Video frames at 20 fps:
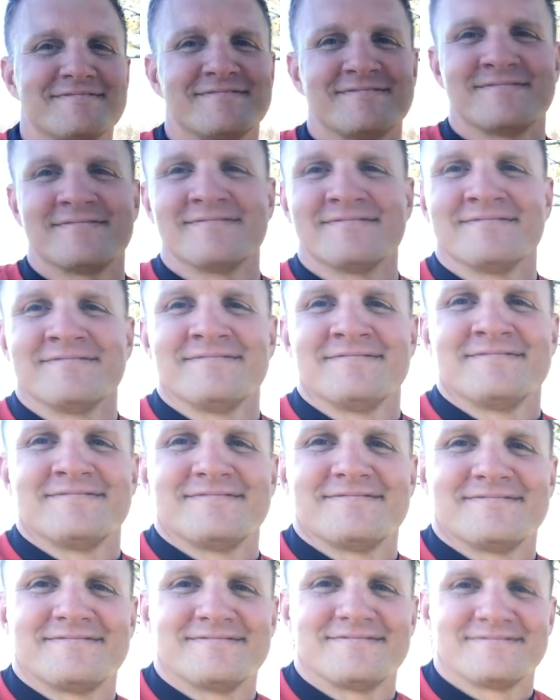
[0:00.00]

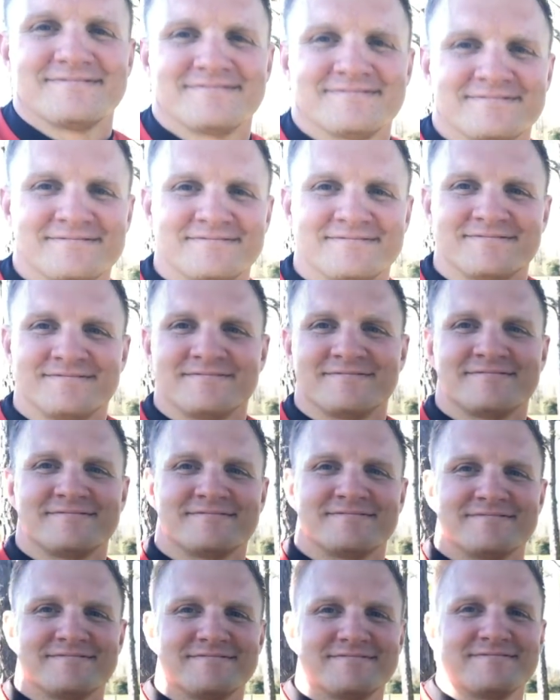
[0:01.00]

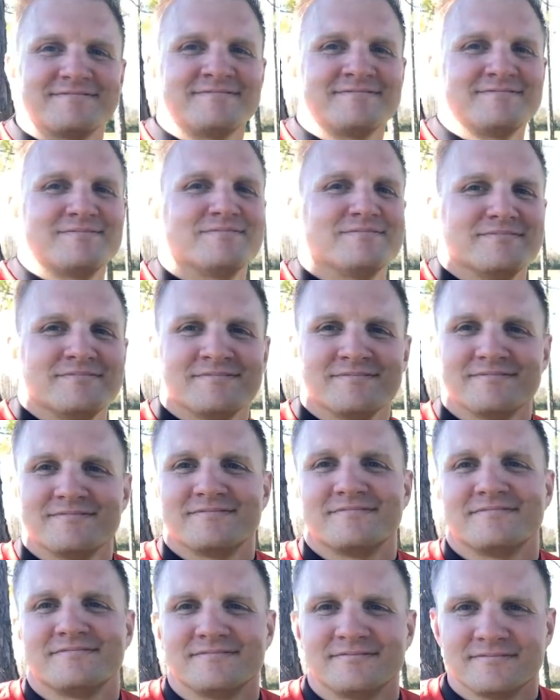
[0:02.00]

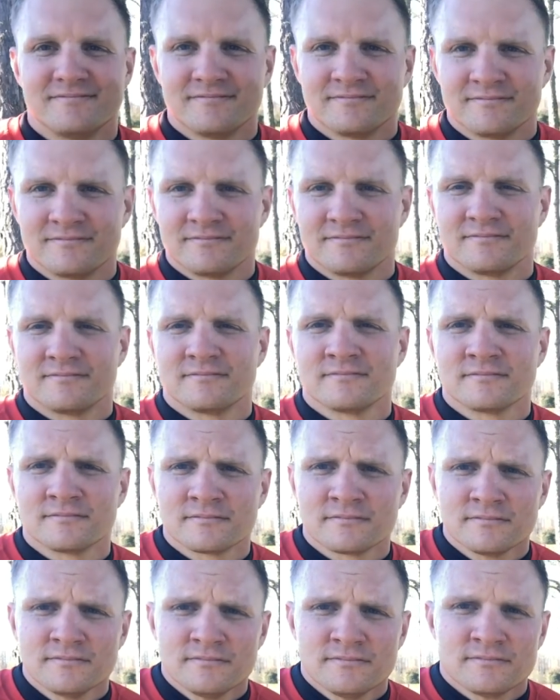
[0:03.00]

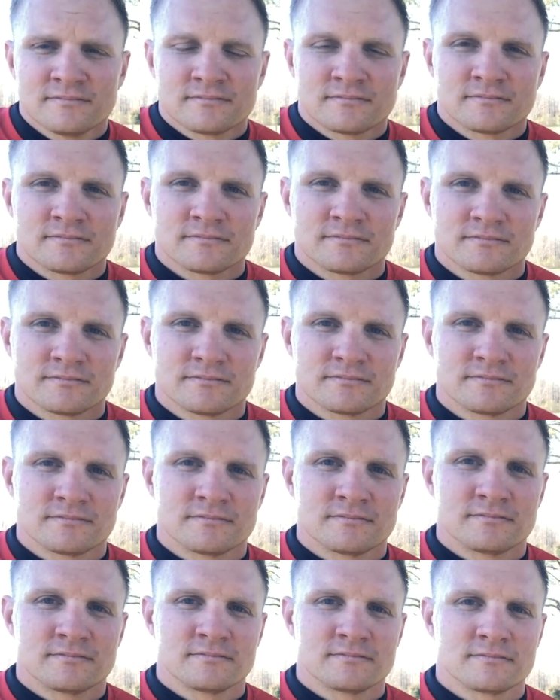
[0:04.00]

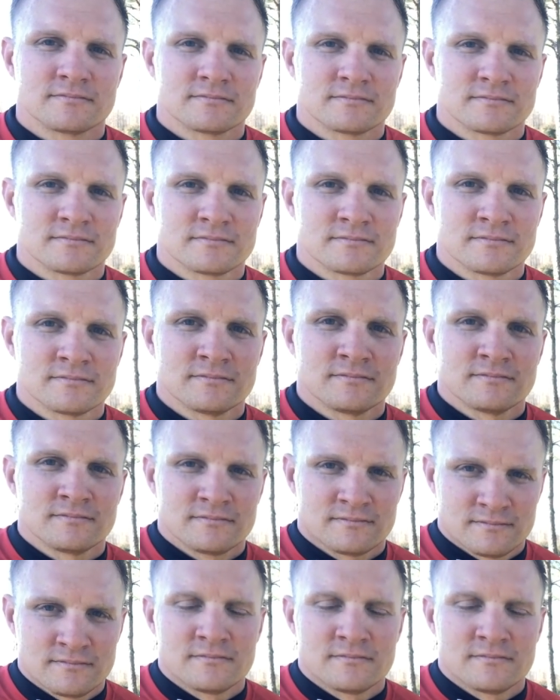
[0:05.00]
(not speaking)